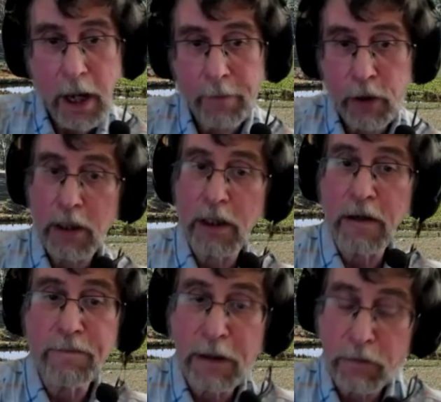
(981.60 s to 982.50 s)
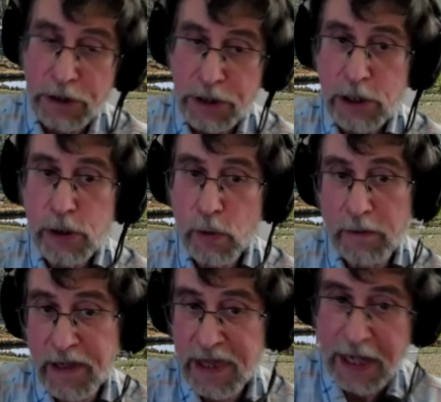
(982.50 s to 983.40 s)
I'm going to leave my
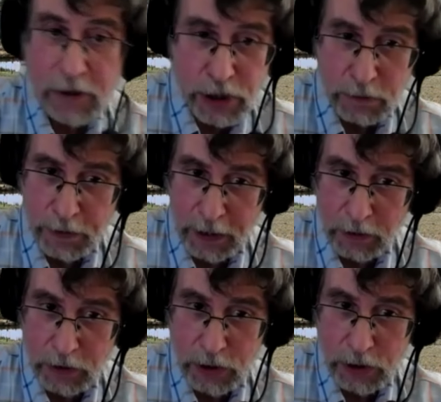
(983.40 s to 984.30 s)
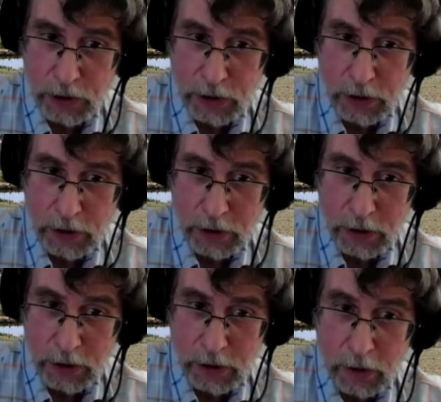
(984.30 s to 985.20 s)
residual of 1,000 pounds,
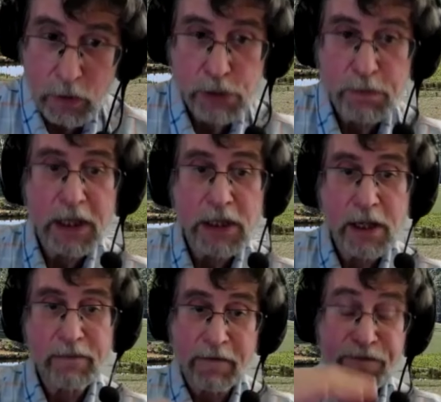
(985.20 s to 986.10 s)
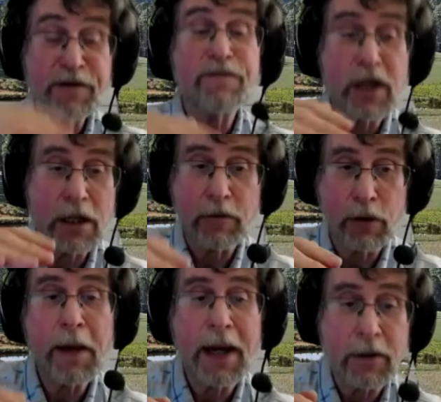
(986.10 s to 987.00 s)
which means I've got
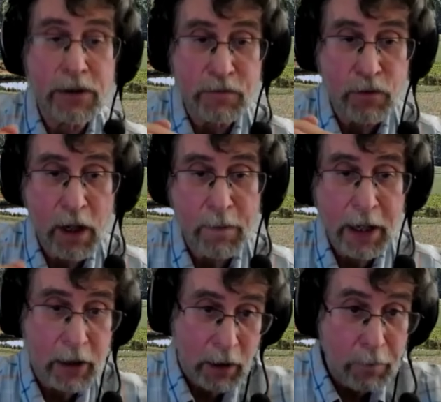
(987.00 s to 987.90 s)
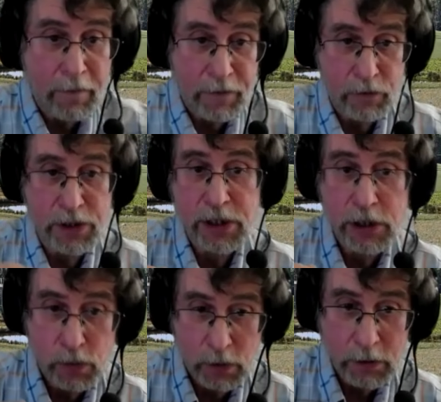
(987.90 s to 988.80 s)
1,500 pounds of dry matter above the
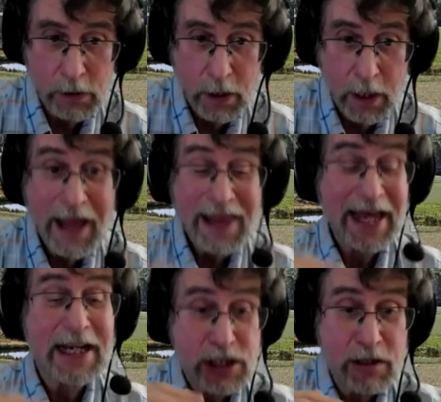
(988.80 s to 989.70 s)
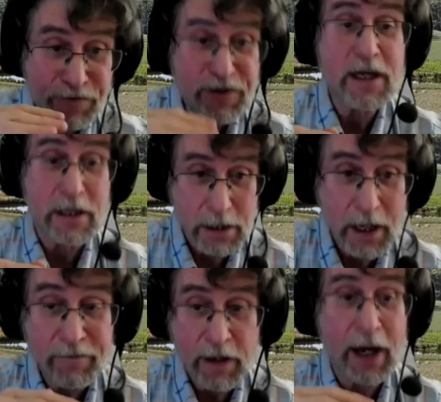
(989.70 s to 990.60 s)
residual. That's the feed
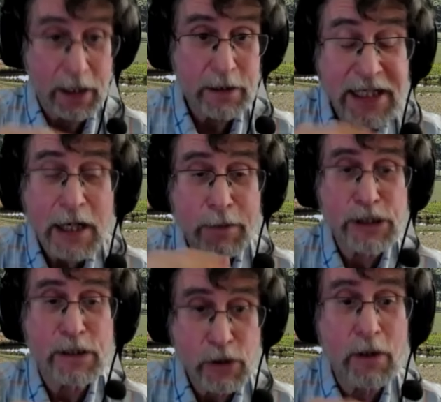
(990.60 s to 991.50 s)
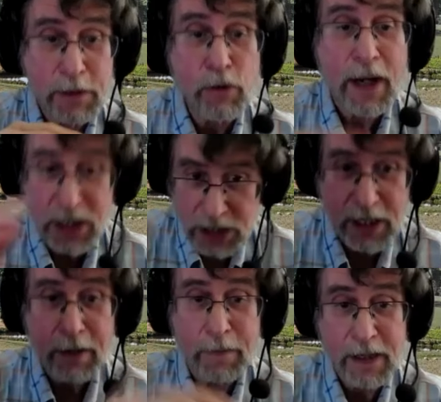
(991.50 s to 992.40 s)
I've got. That's how much that's going to be grazed
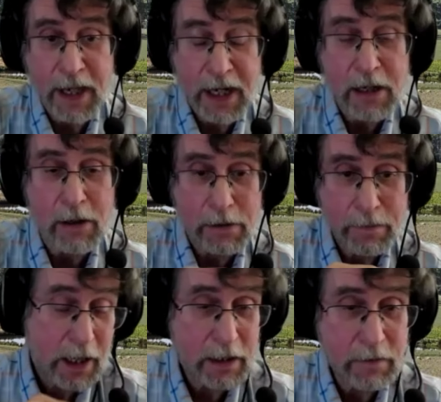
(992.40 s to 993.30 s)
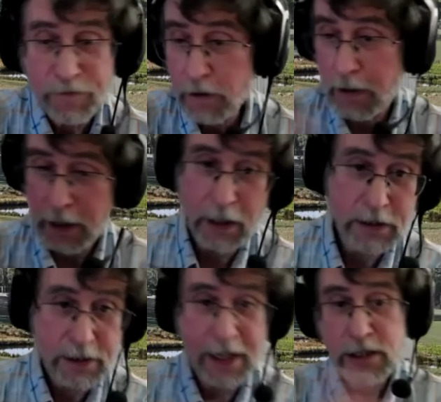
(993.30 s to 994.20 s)
in that acre. And then I can figure out, I
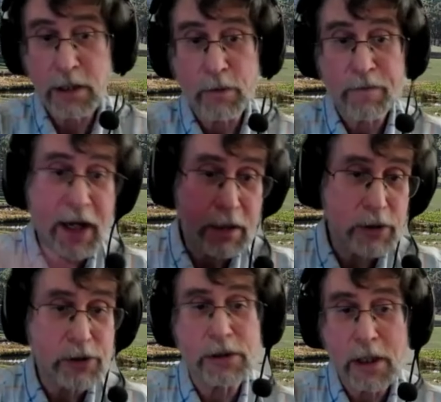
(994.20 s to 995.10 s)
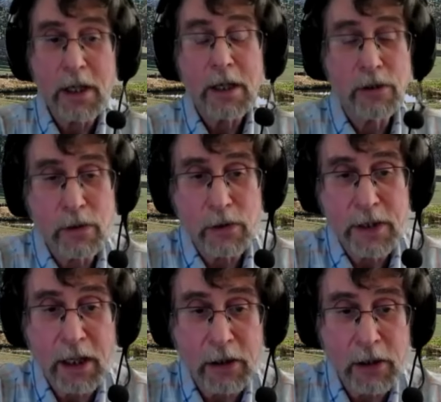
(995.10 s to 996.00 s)
guess, X number of animals and do a little
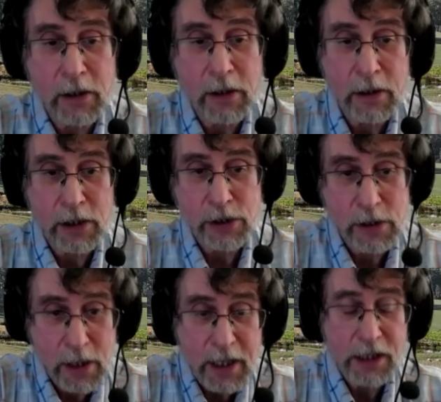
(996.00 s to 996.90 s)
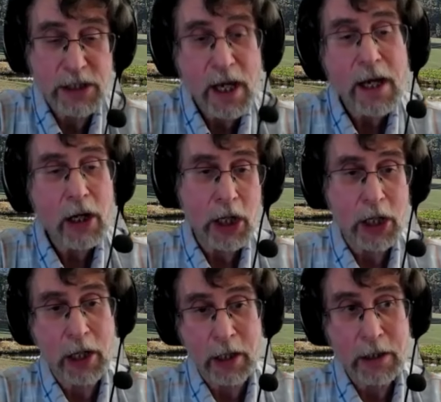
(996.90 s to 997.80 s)
calculation. It's not
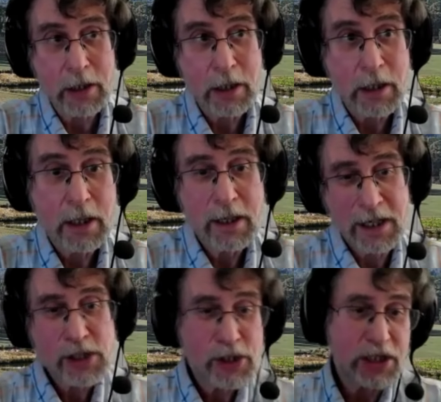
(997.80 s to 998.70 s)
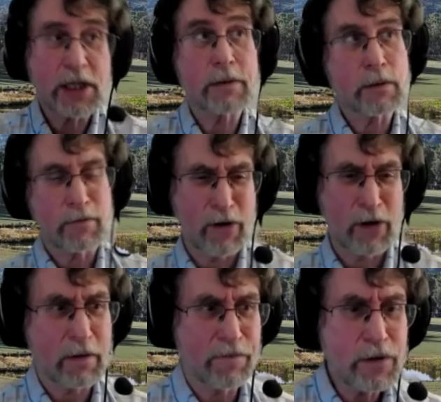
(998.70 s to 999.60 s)
hard. Initially, it seems very
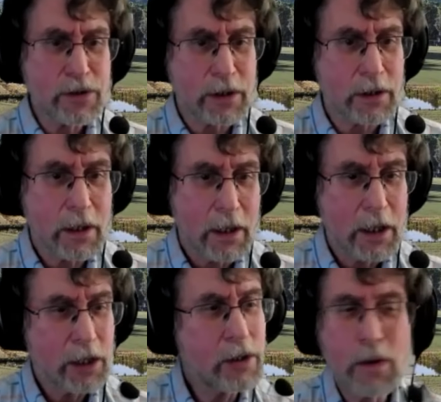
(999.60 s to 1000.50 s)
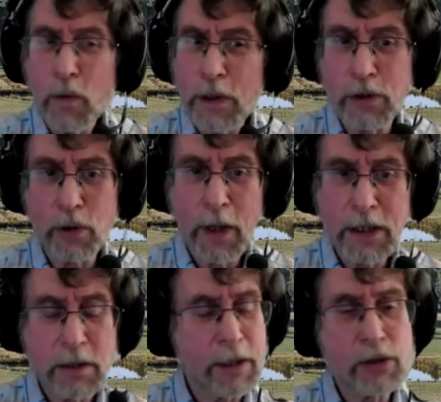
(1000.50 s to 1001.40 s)
confusing. You do it once or
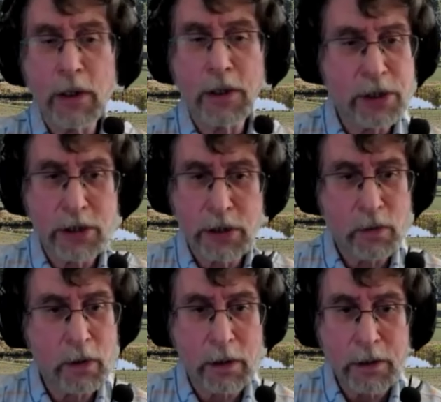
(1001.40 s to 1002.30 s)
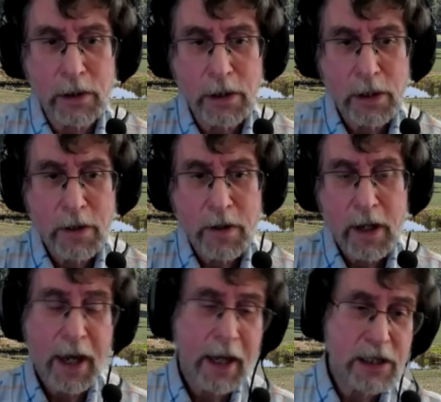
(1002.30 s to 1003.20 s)
twice, and it makes all the sense in the world.
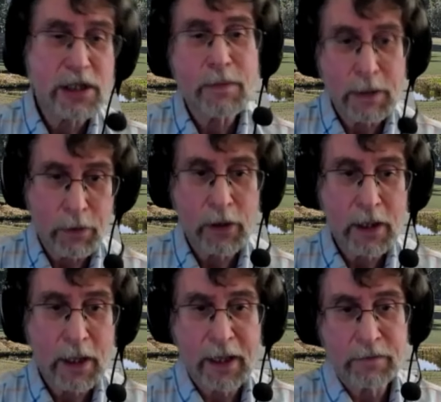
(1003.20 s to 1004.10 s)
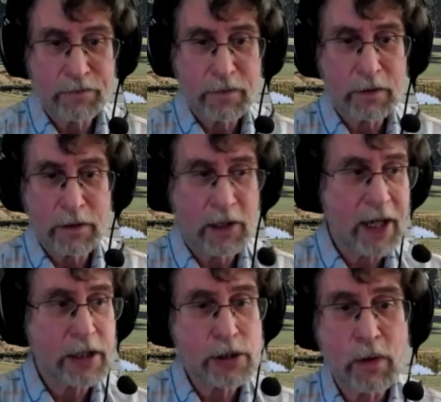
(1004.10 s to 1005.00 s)
And it's in my book. I have the
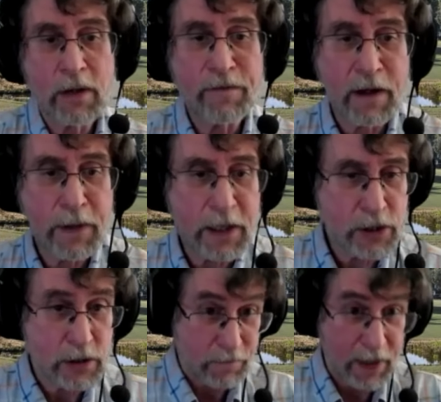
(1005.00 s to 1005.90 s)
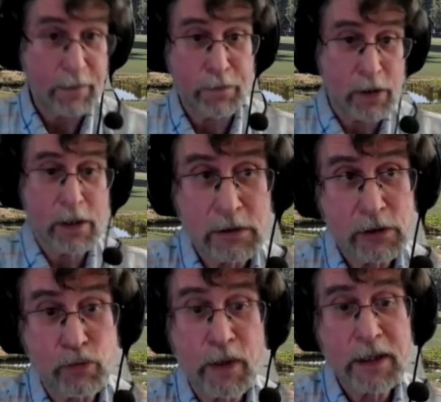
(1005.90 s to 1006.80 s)
last 25 pages of that book
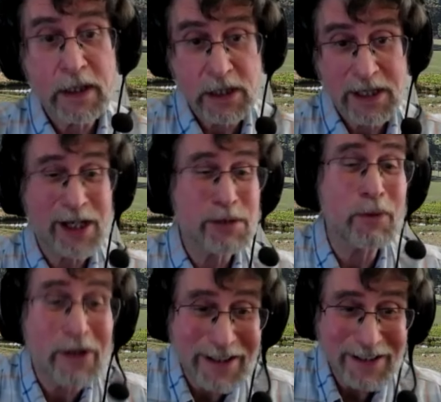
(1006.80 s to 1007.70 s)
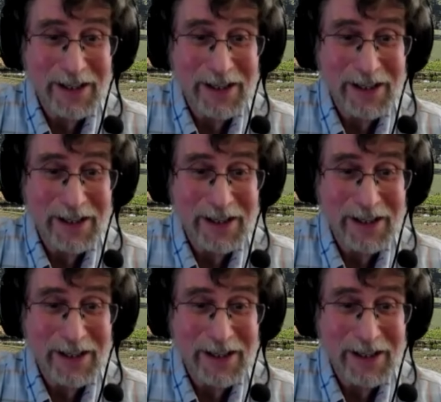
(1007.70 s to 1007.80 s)
is written as a textbook,